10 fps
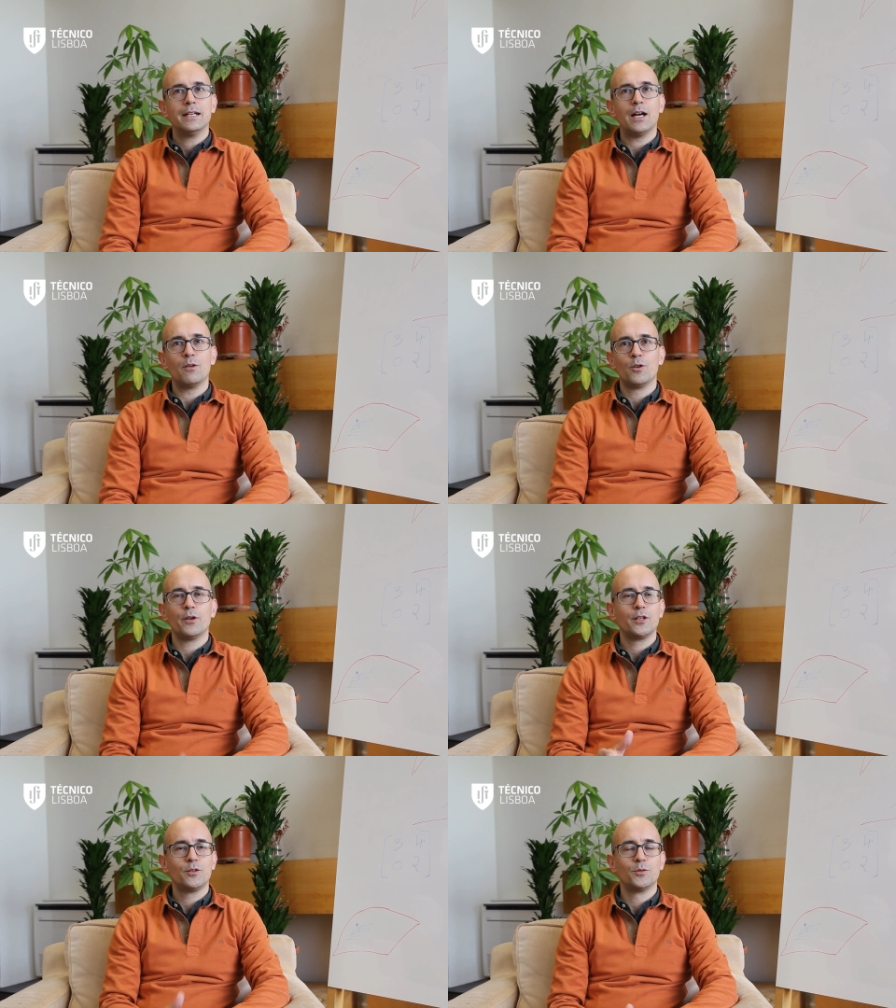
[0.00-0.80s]
Now,
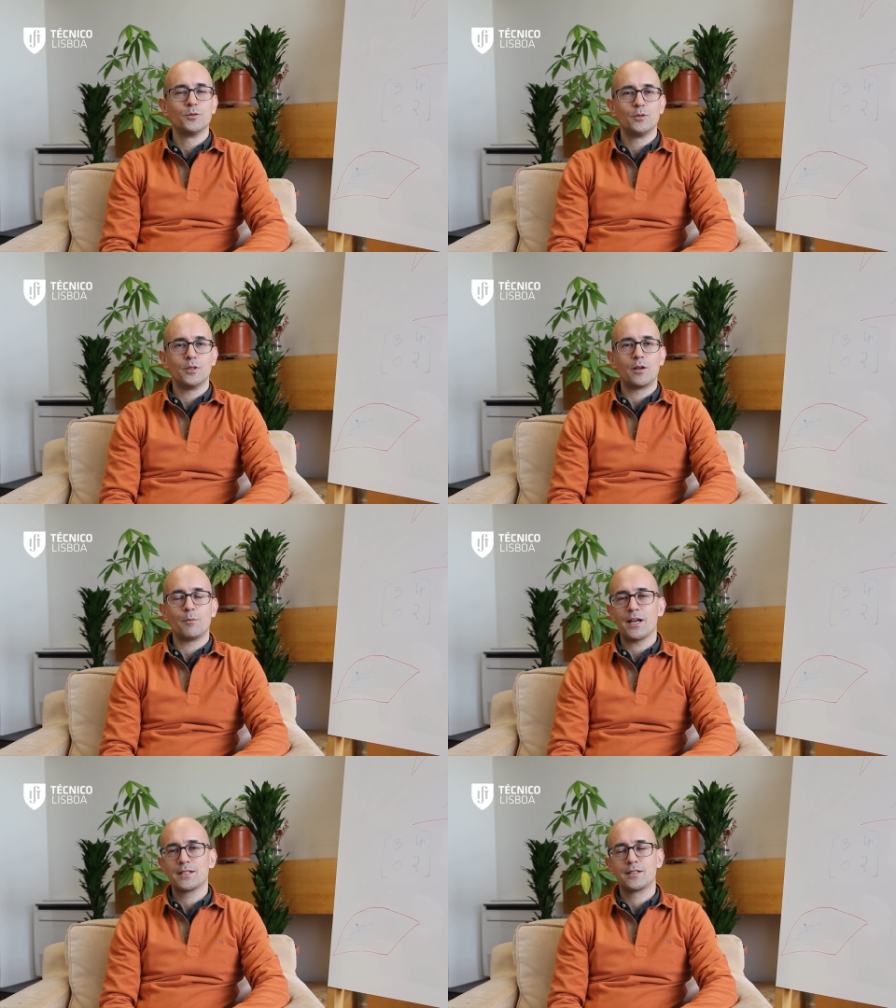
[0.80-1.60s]
going to our
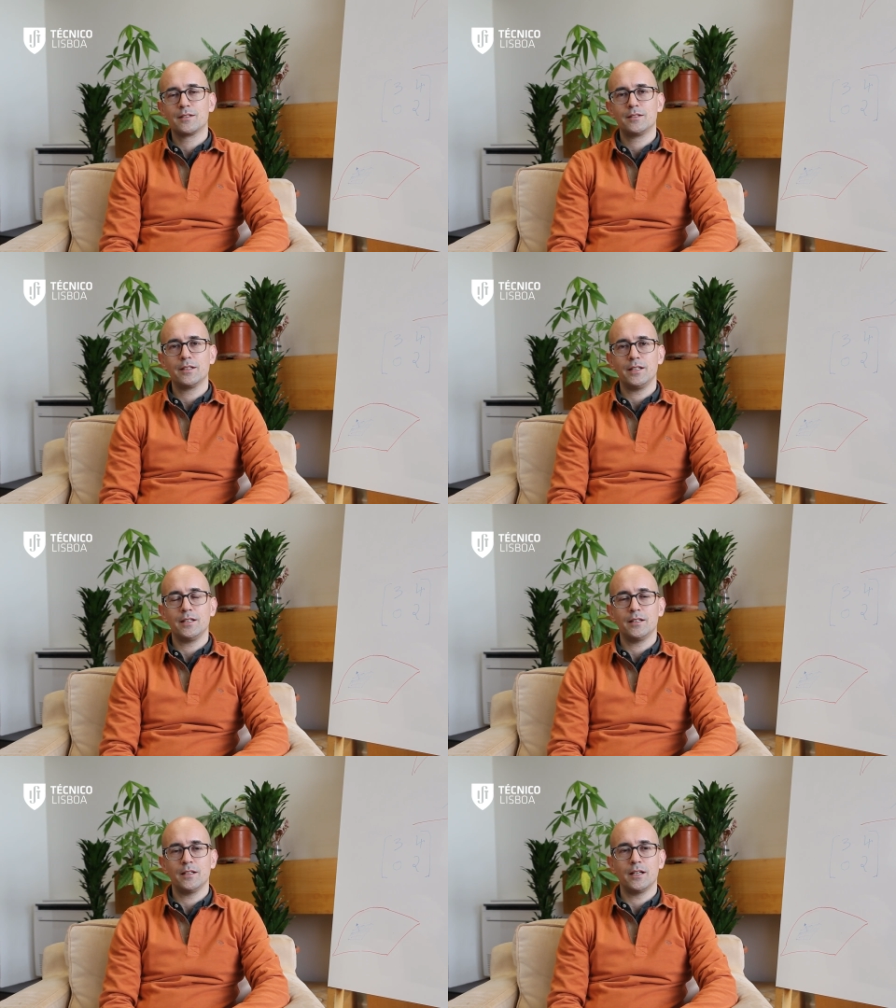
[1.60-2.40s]
master
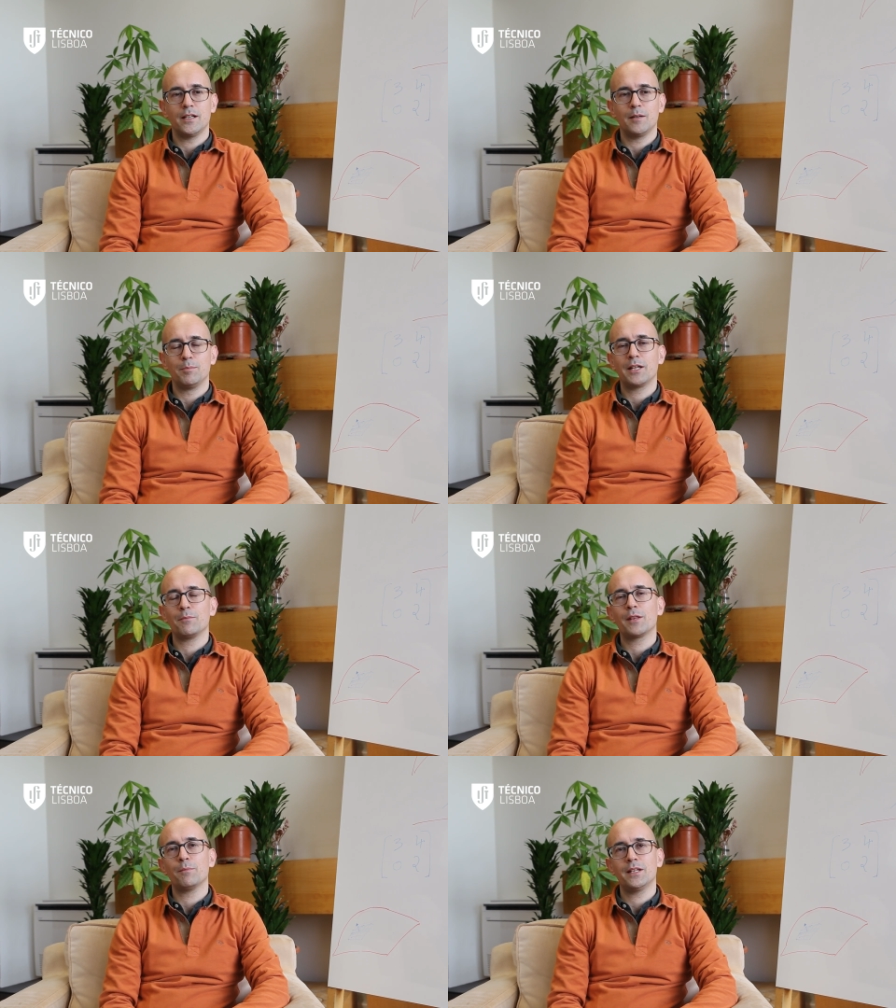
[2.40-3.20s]
in applied
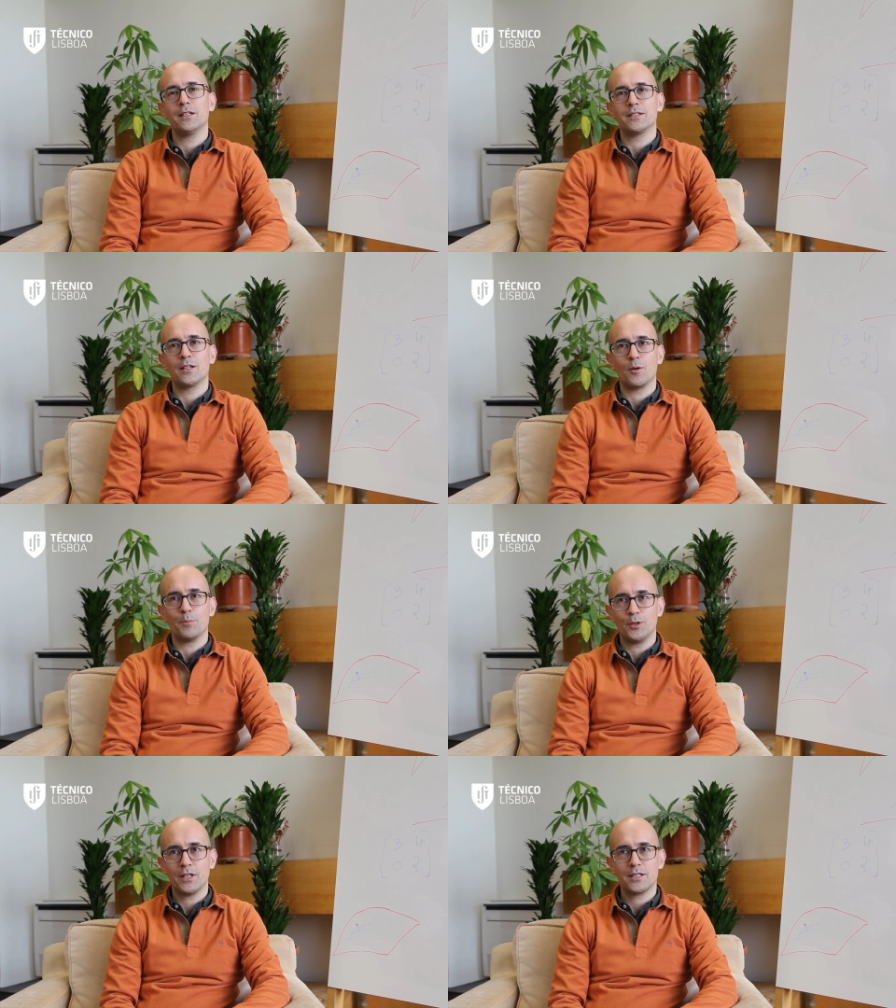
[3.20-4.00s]
mathematics and
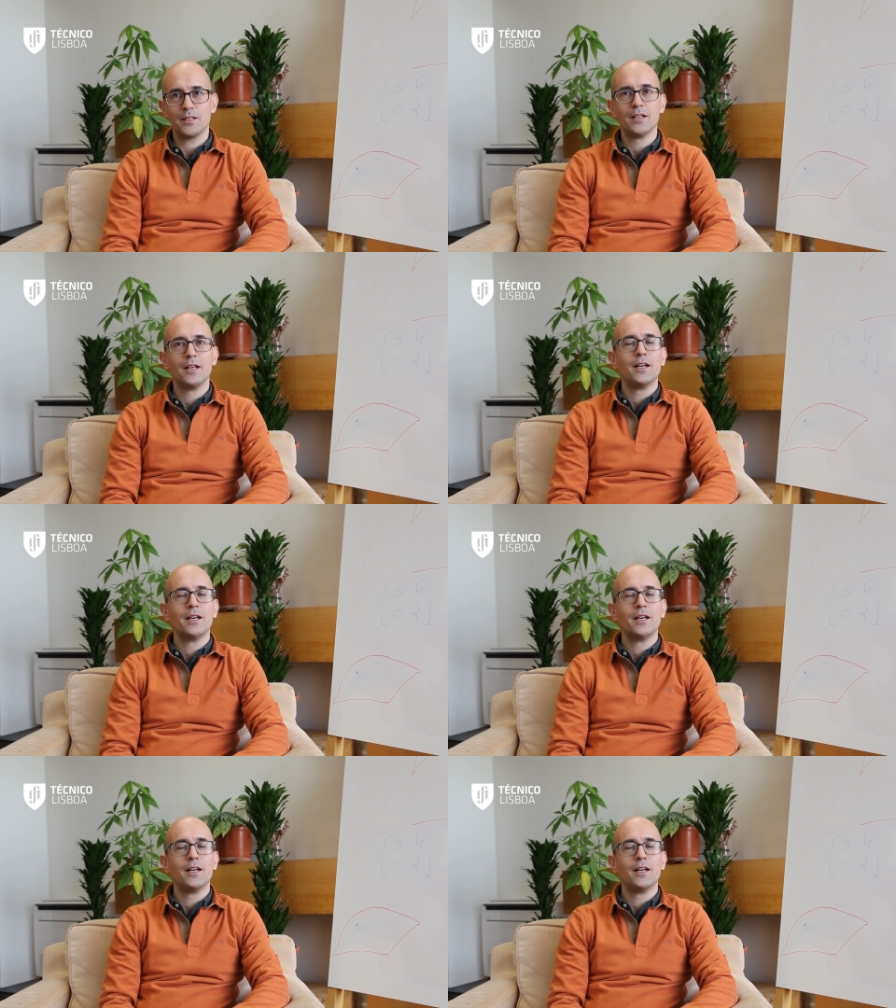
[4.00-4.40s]
computation,